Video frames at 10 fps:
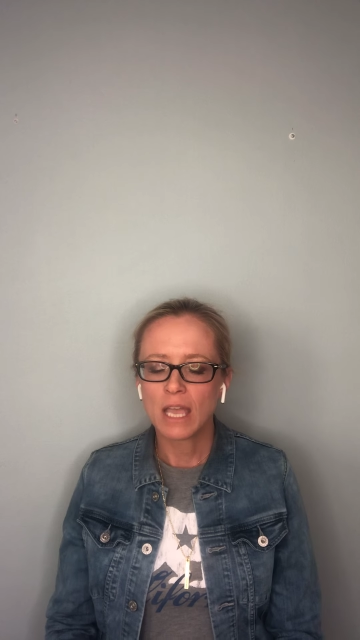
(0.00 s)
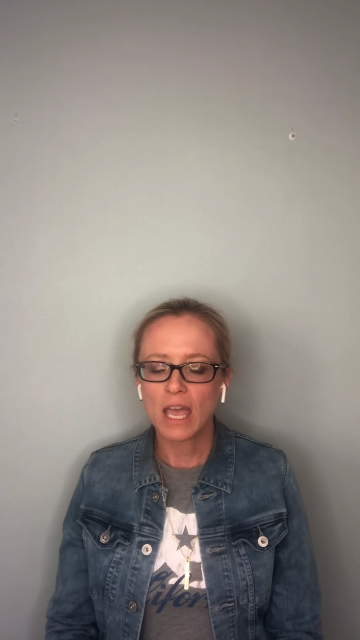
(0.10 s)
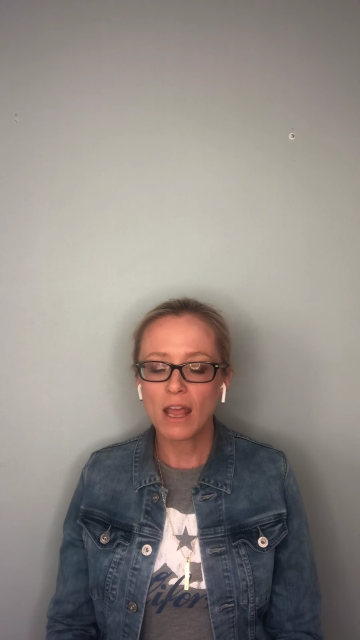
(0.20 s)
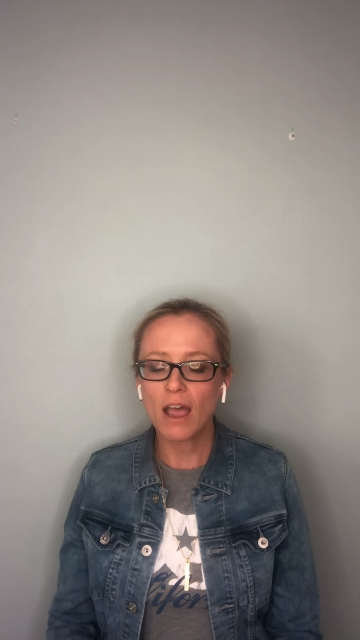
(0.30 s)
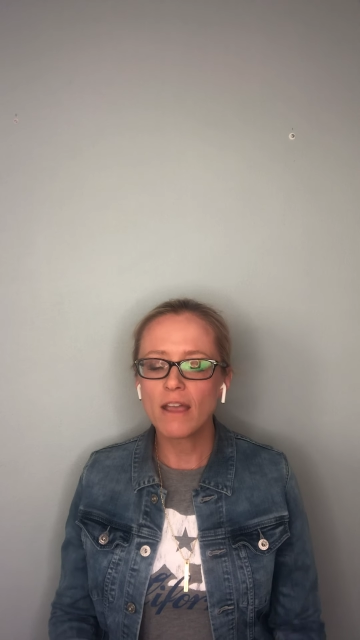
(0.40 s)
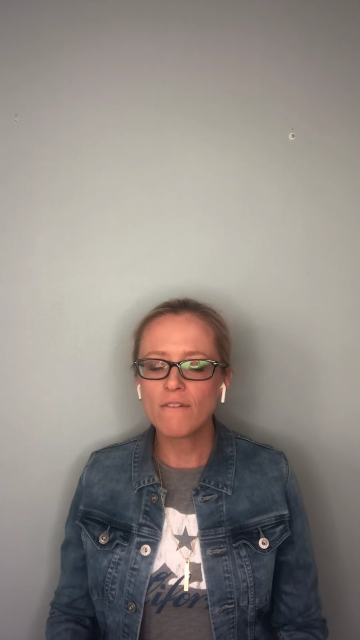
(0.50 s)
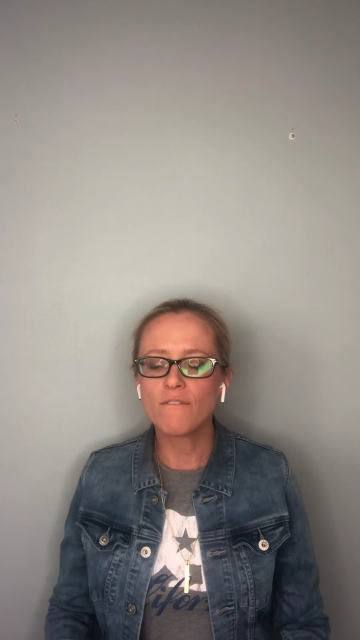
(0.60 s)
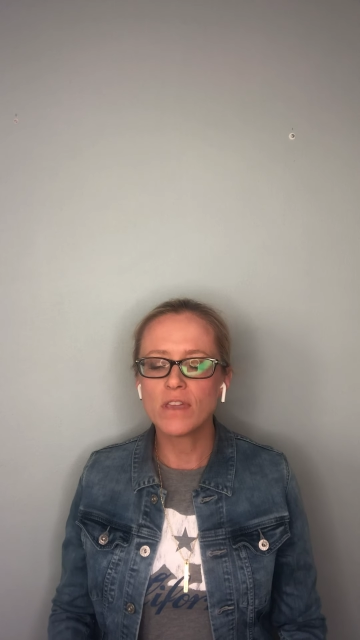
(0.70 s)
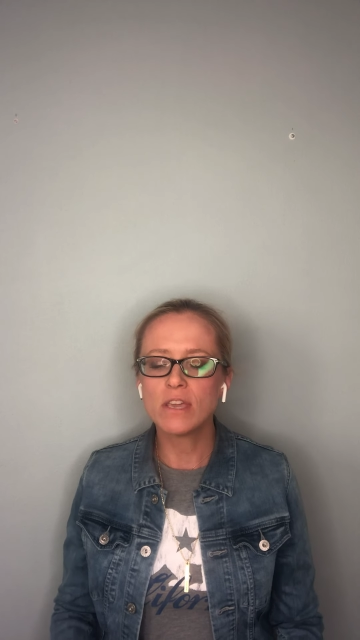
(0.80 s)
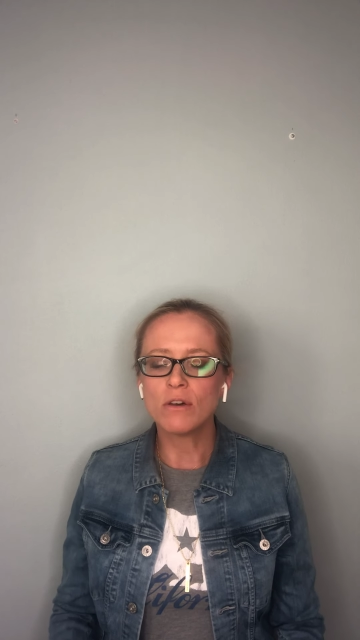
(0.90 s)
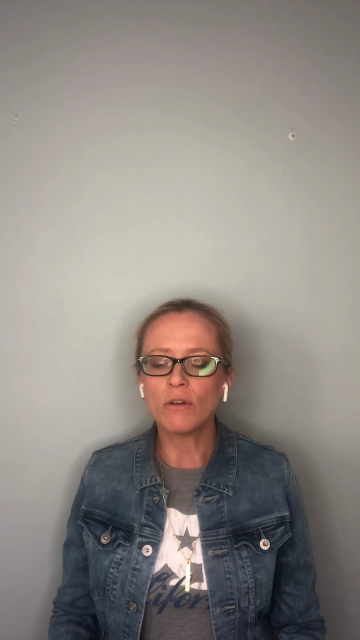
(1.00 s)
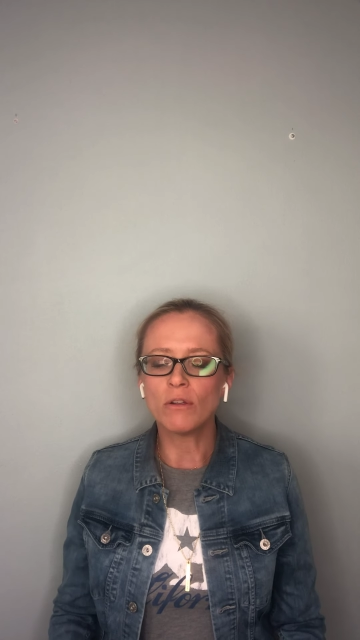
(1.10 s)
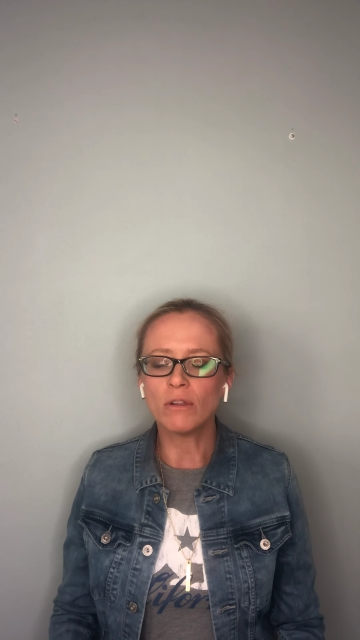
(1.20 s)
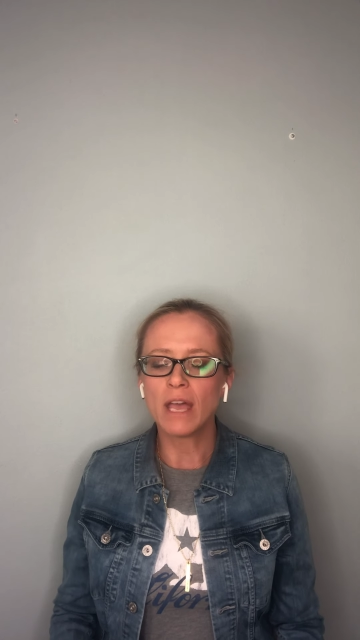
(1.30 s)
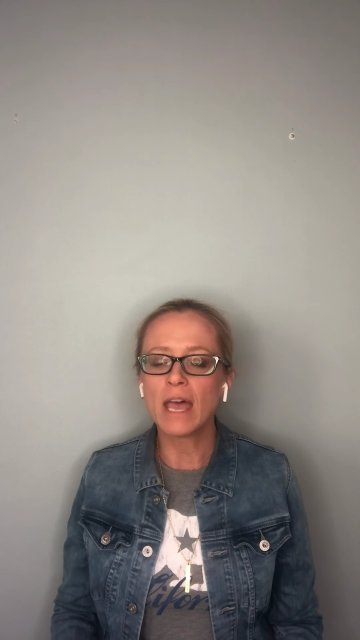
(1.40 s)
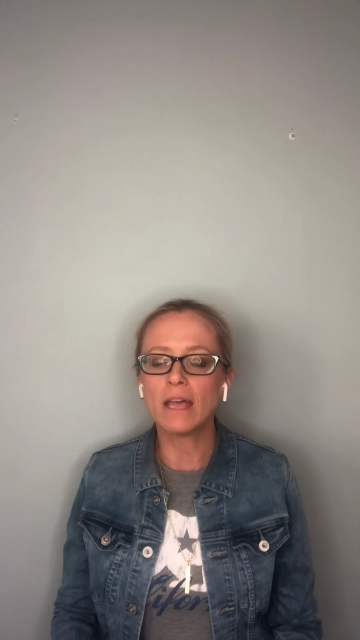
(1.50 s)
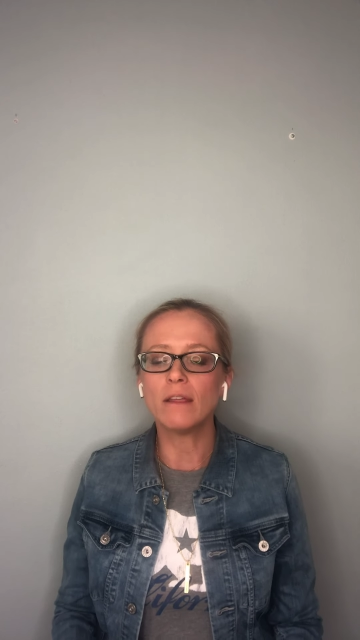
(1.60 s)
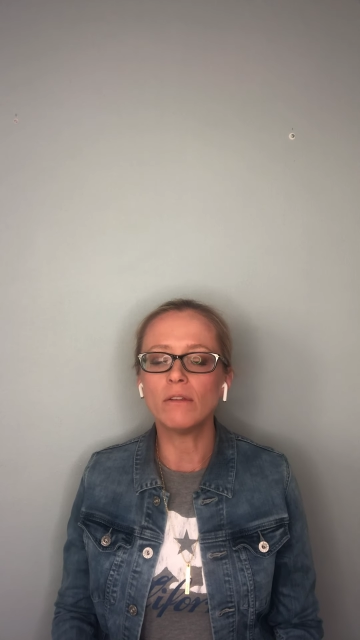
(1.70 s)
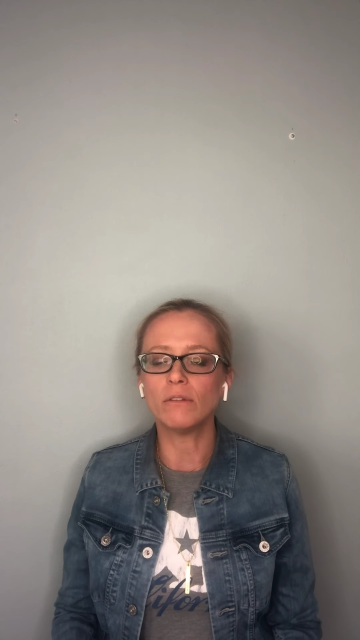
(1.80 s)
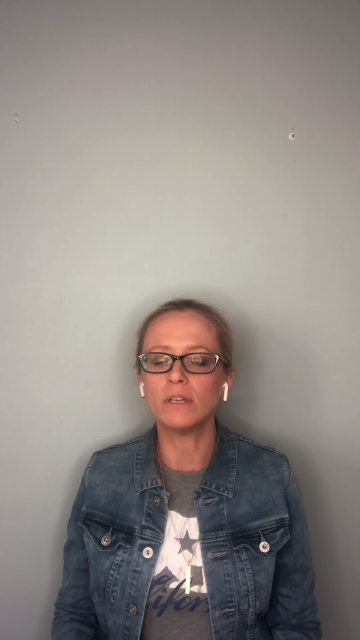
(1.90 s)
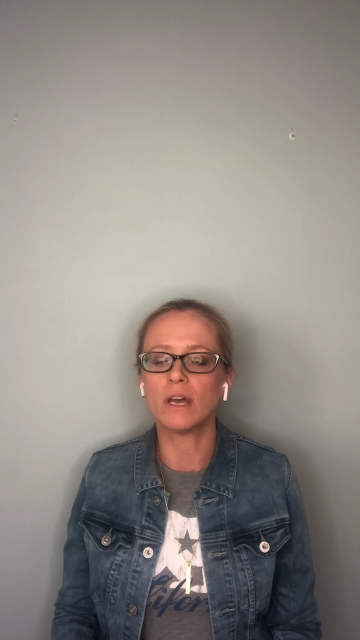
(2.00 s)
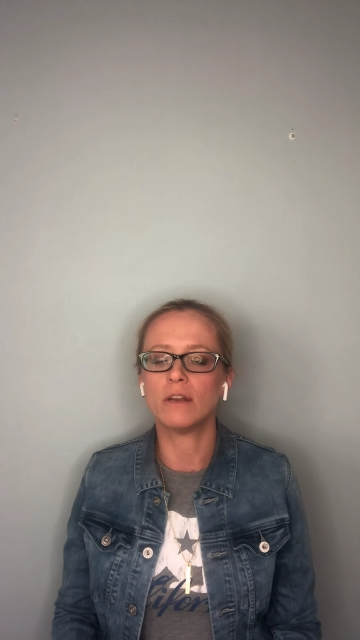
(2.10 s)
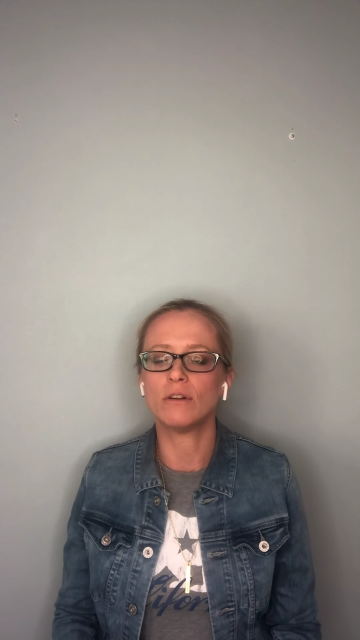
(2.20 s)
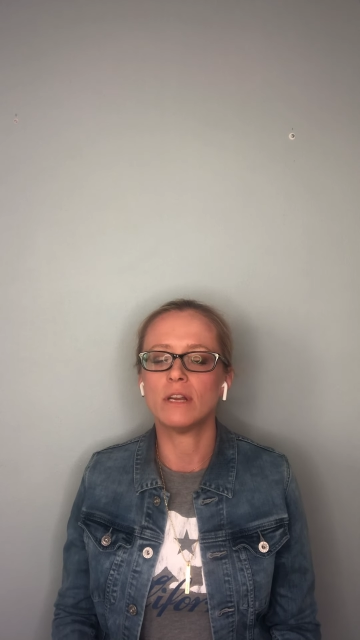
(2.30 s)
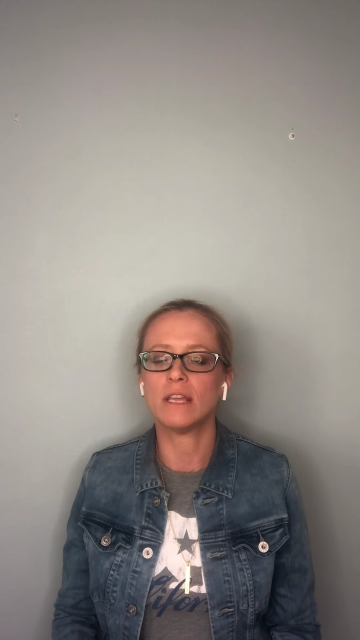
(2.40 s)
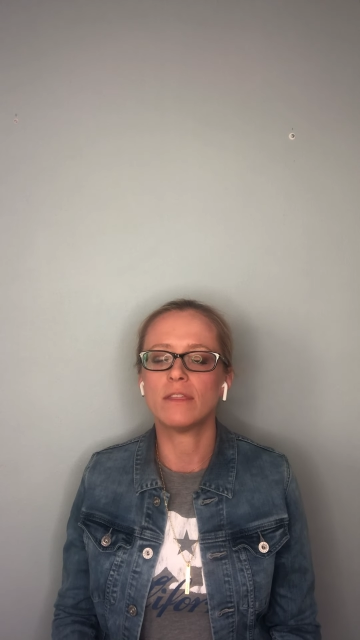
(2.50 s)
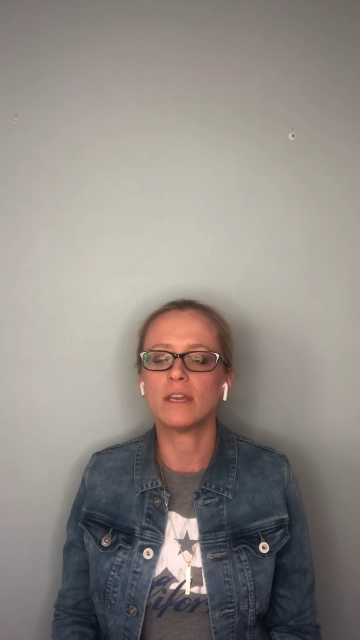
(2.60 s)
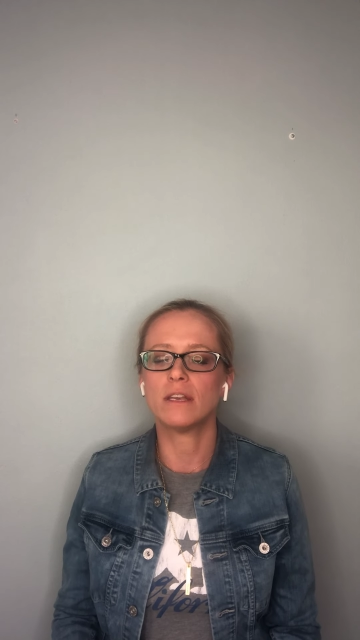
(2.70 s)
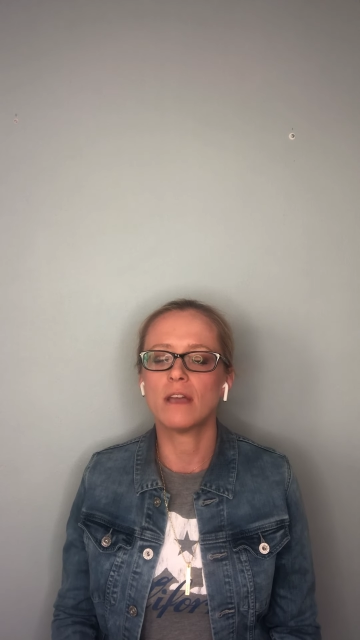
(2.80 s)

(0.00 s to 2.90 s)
And I feel held underneath it.